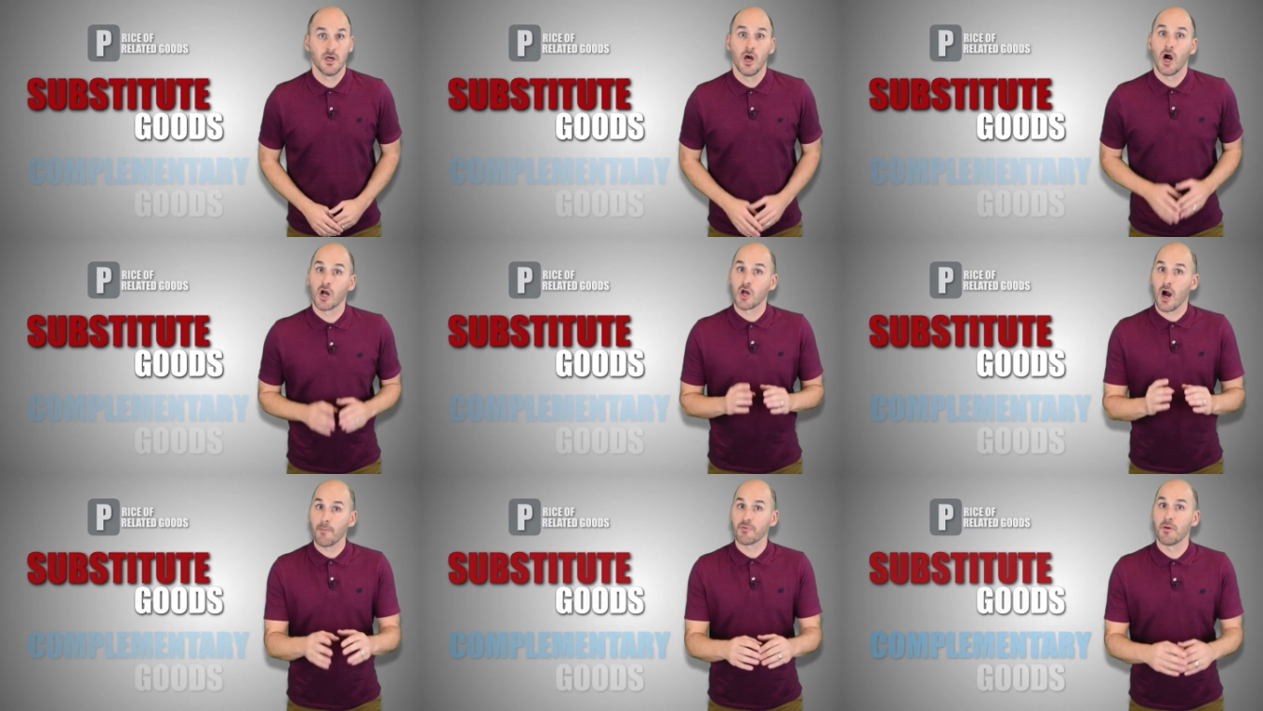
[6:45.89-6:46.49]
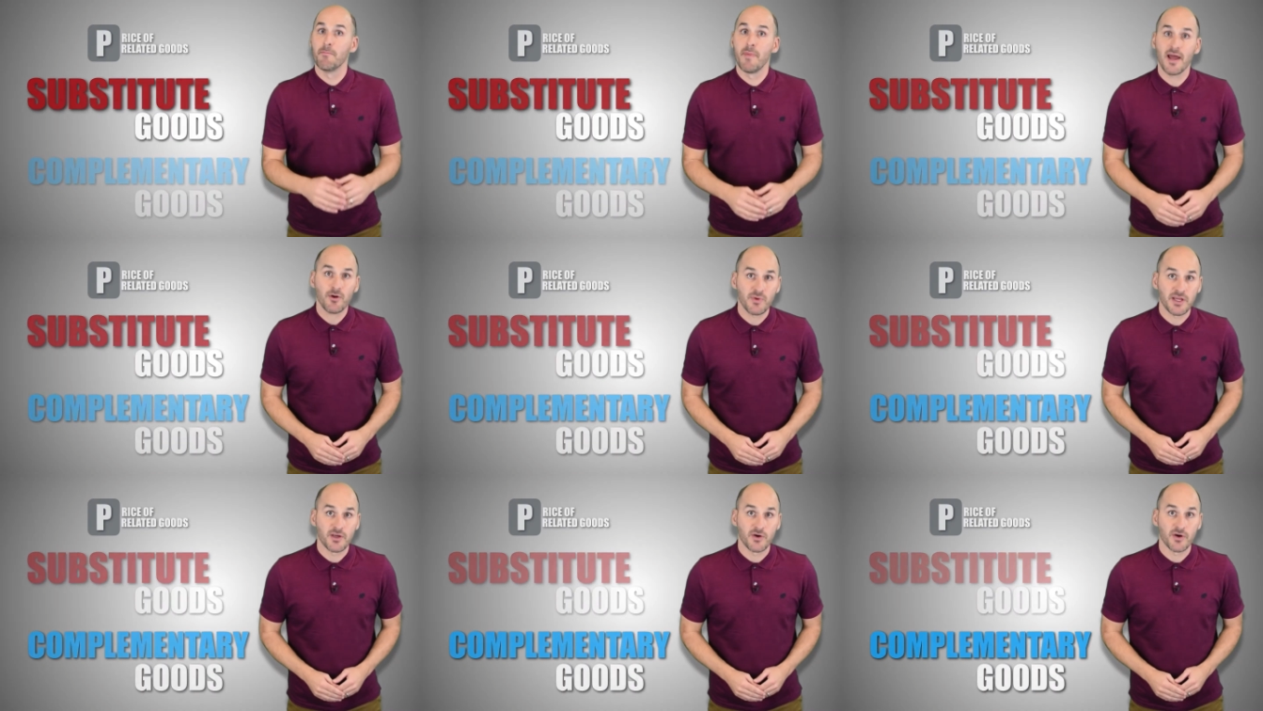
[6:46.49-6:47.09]
A
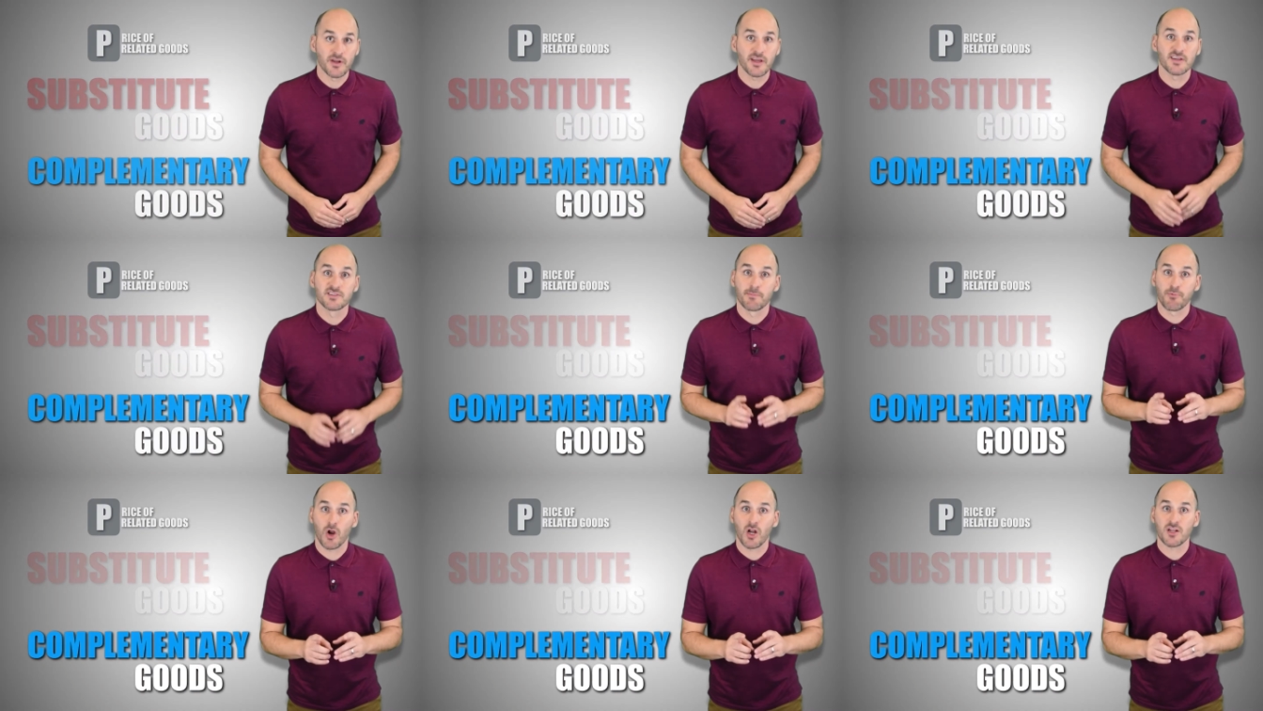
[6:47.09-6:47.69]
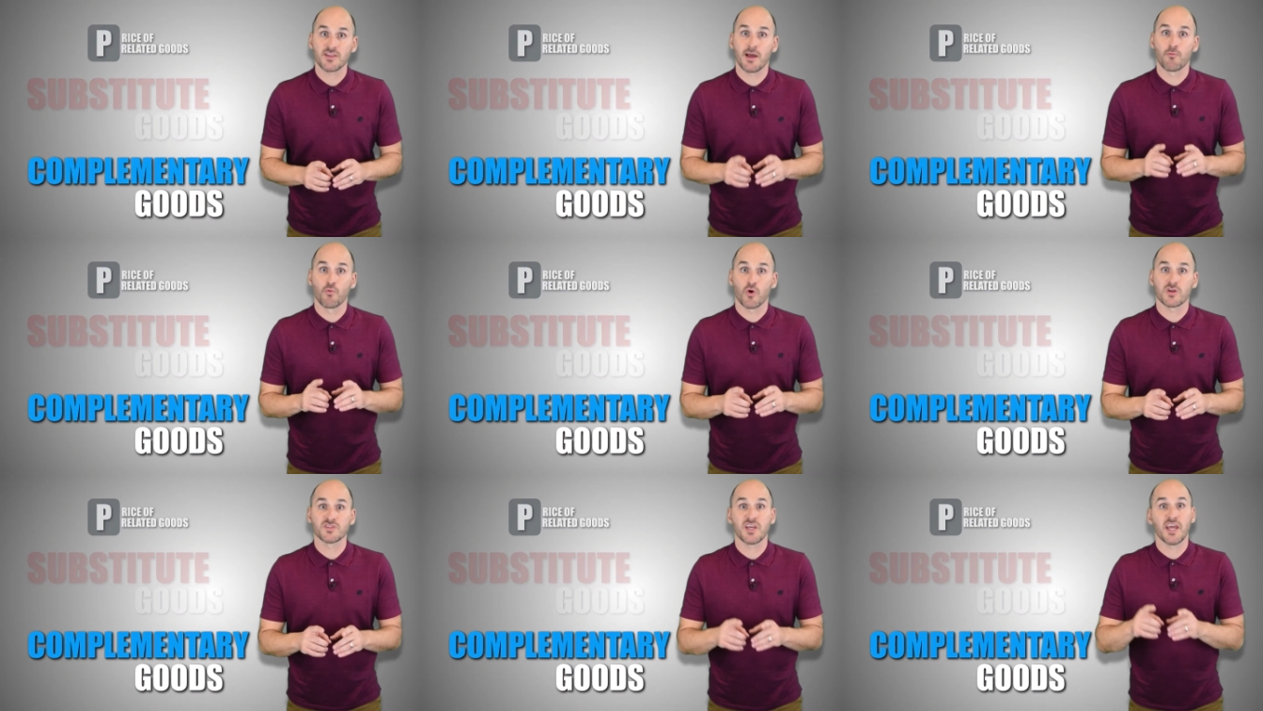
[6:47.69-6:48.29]
complementary good is a product that
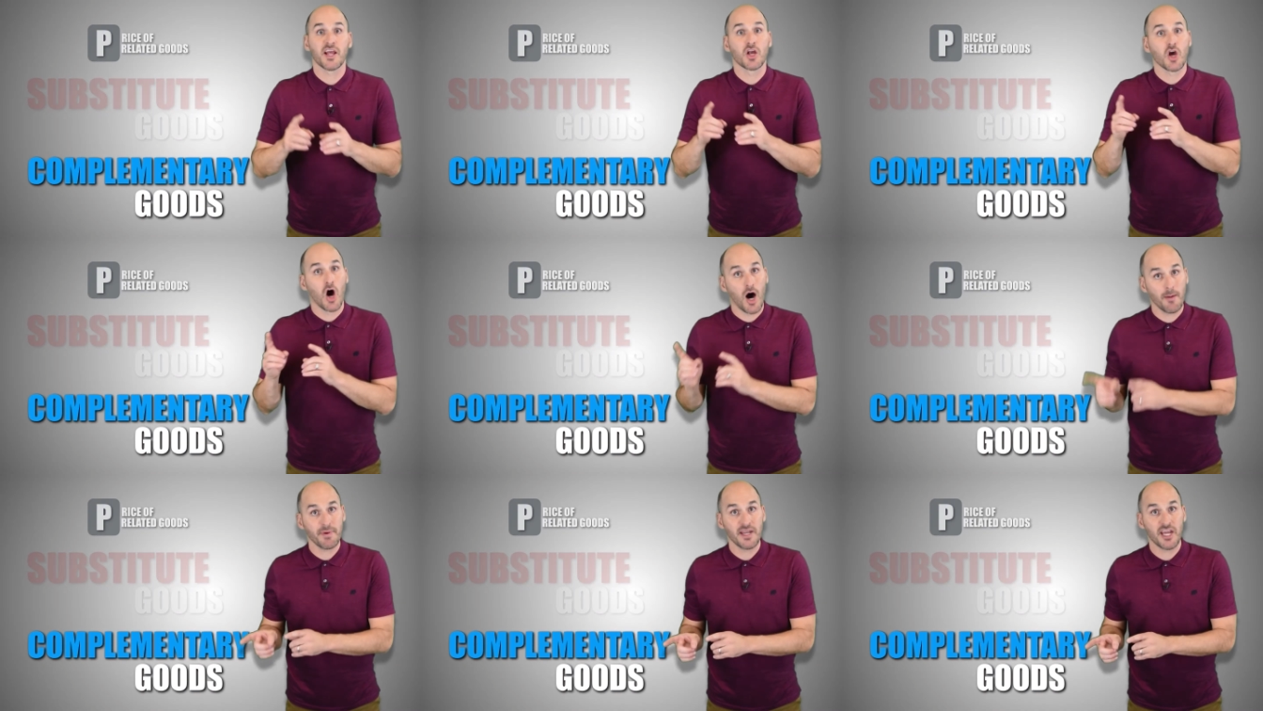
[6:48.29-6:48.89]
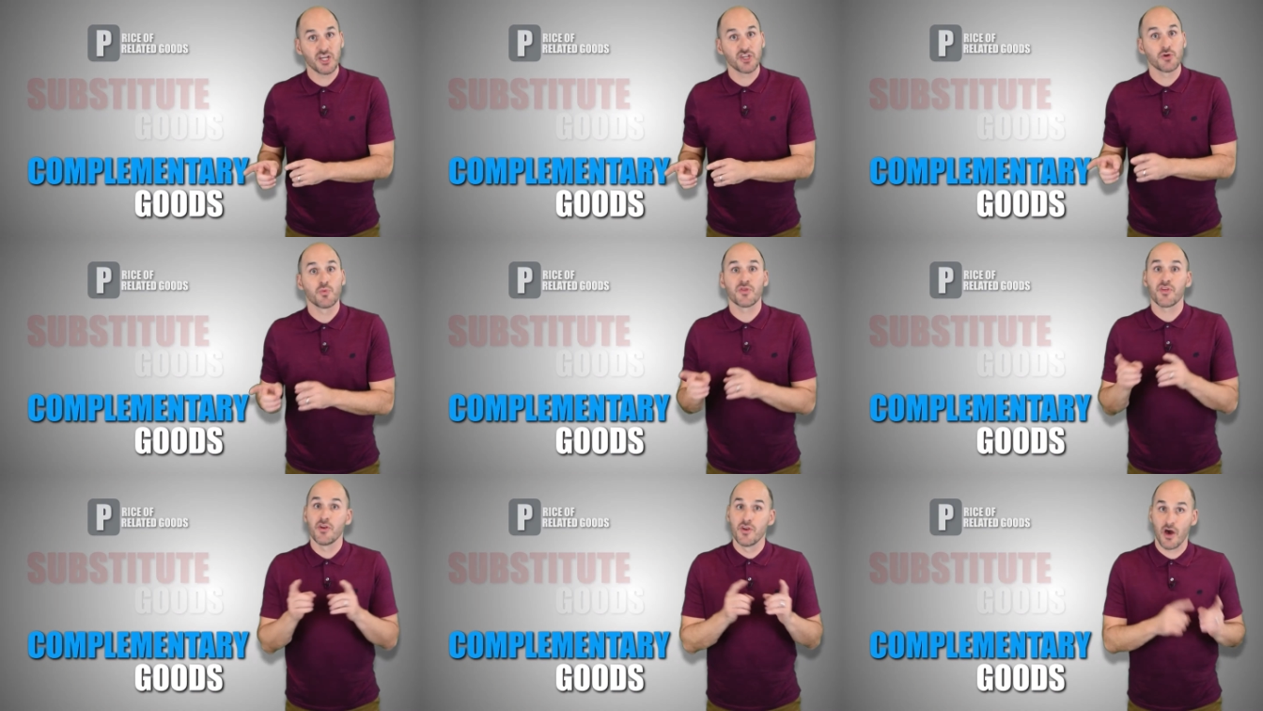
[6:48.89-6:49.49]
works in combination
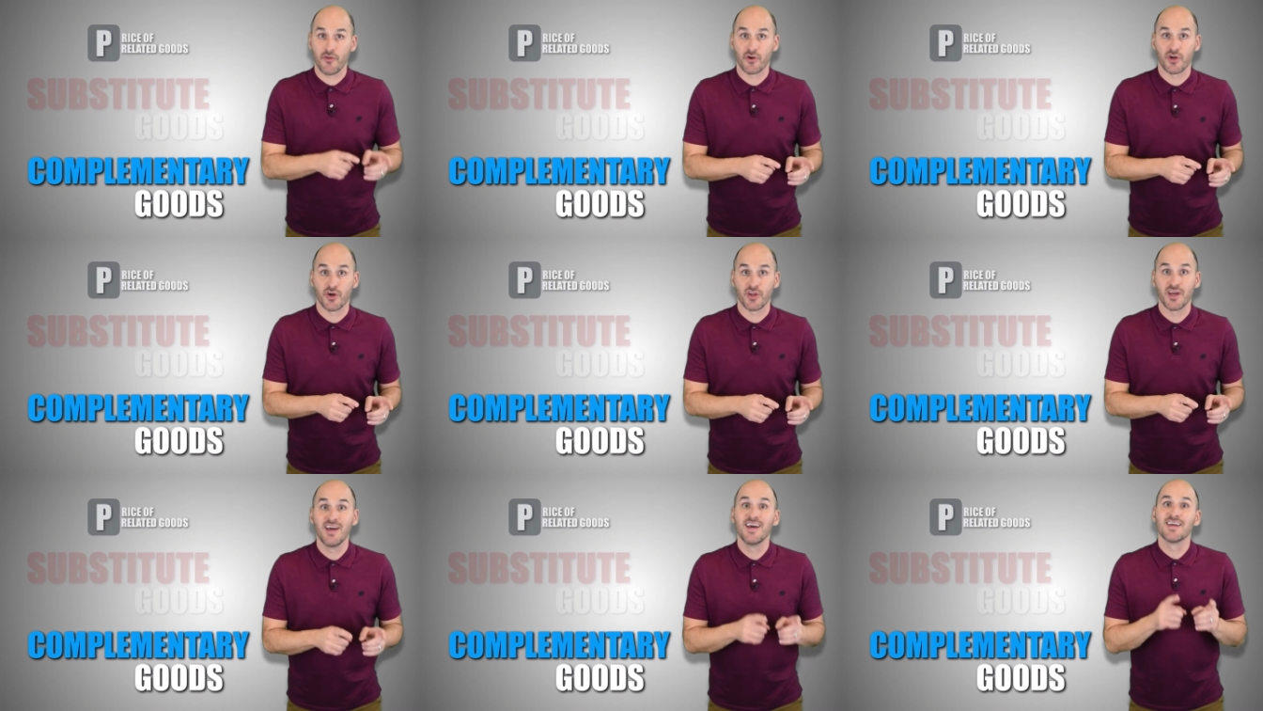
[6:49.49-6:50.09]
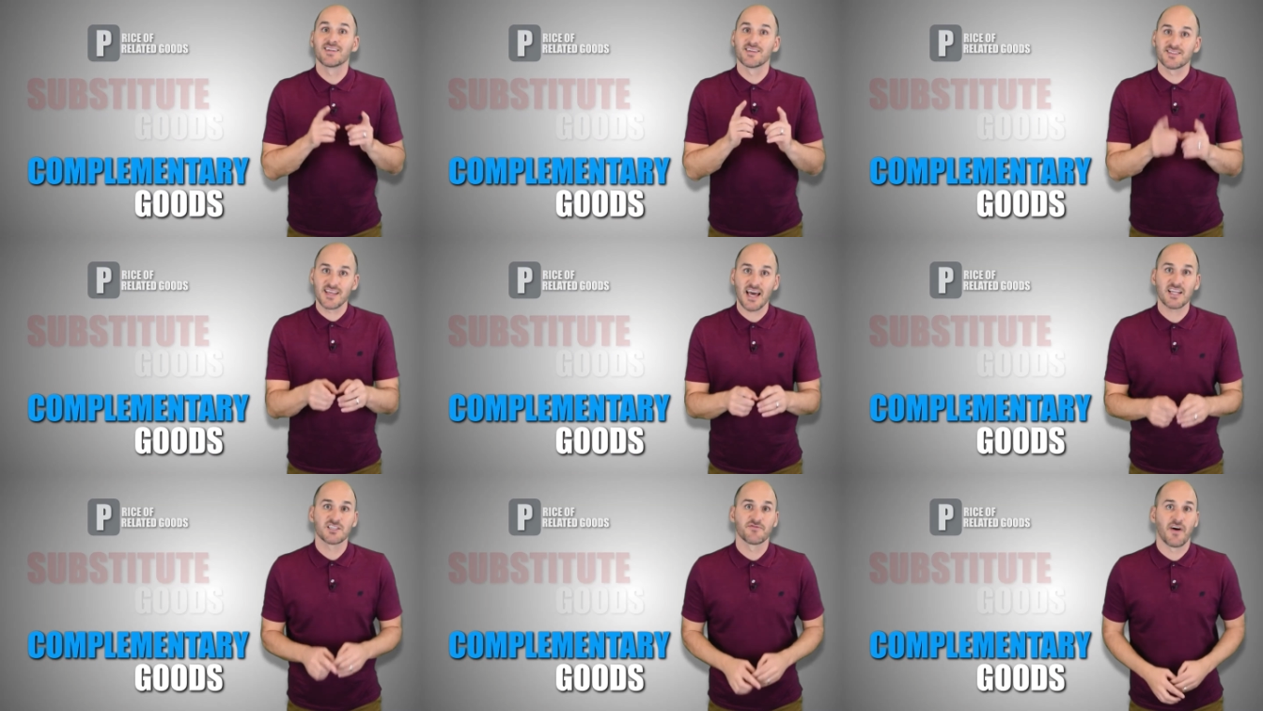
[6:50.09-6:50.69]
with another good to
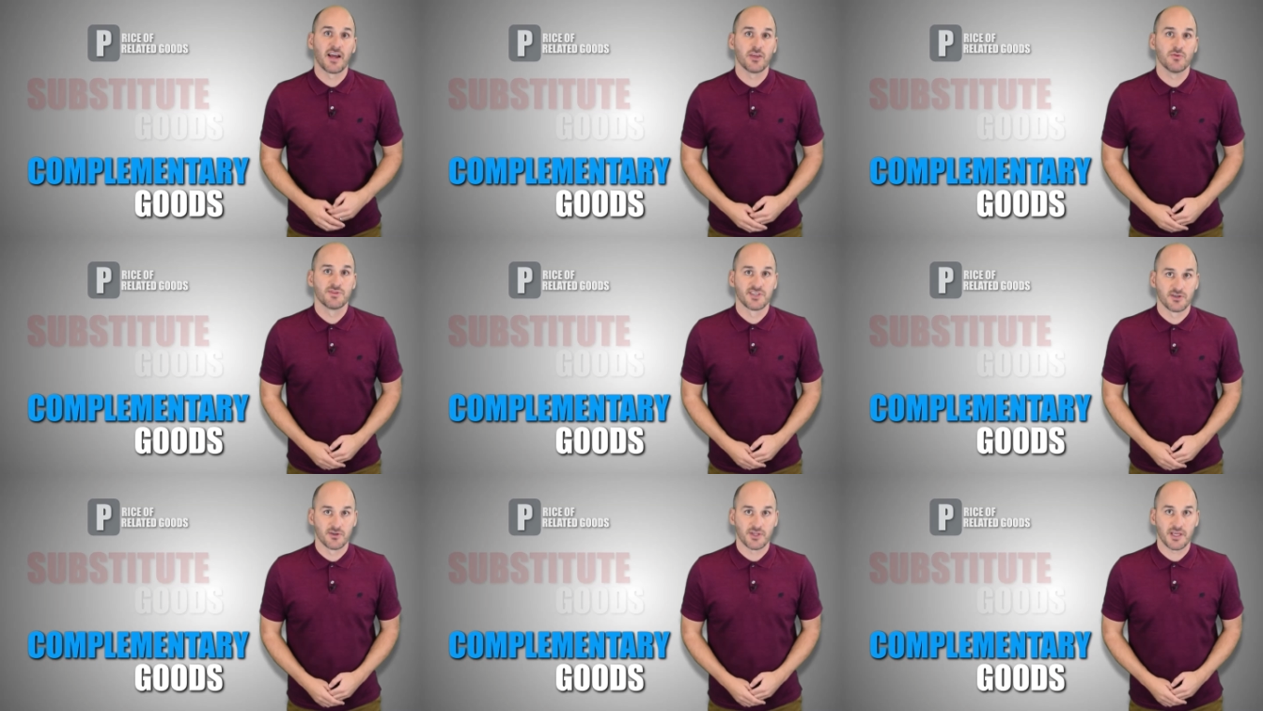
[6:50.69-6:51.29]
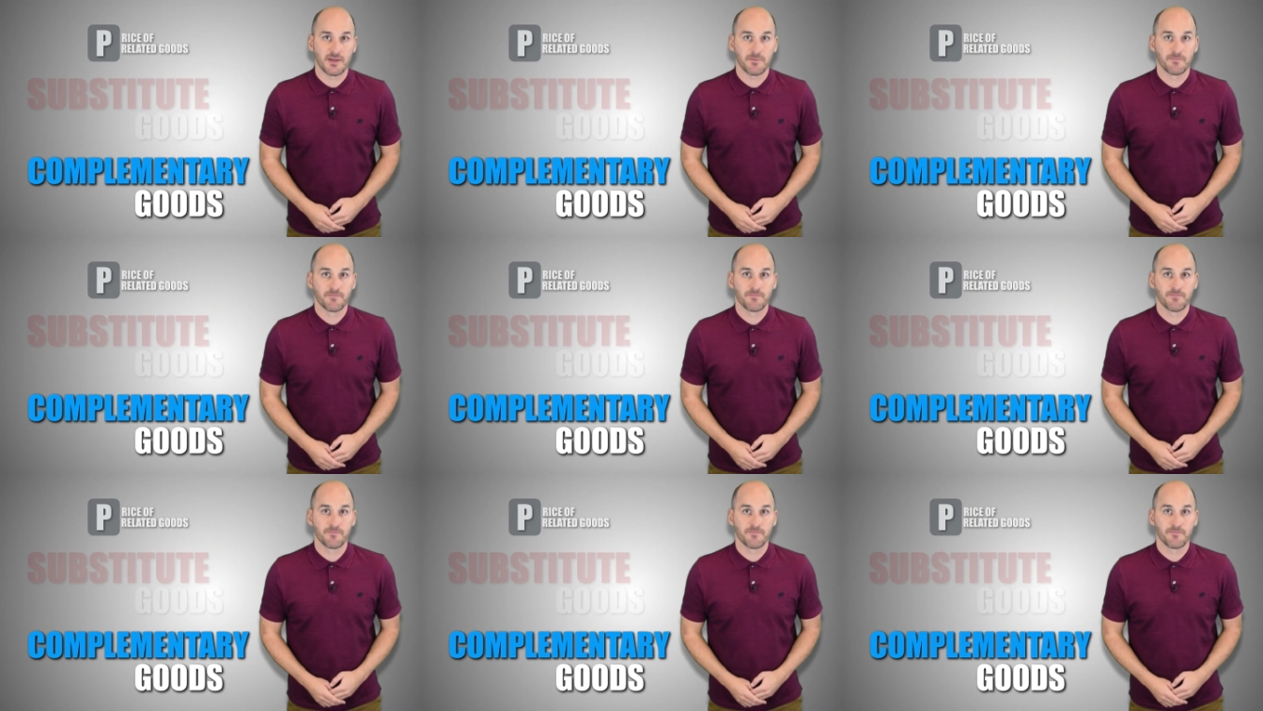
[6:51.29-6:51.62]
satisfy utility.